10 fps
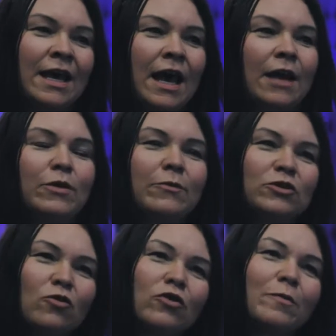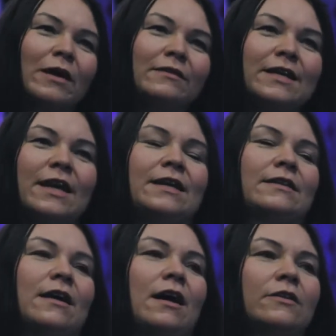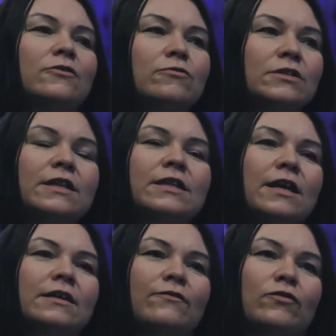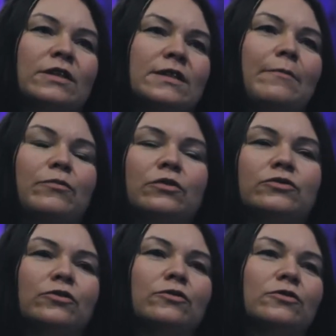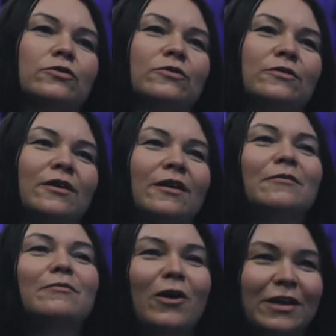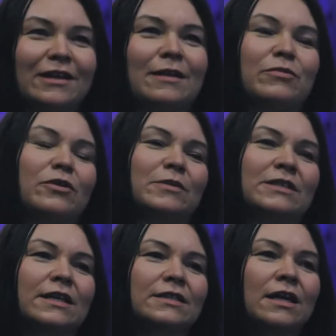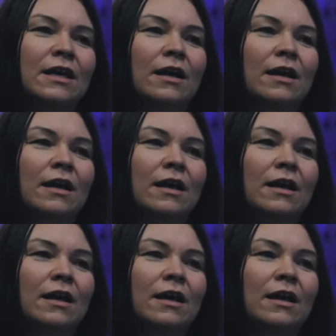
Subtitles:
And when we talk about data, using data, for example, to marketing purposes,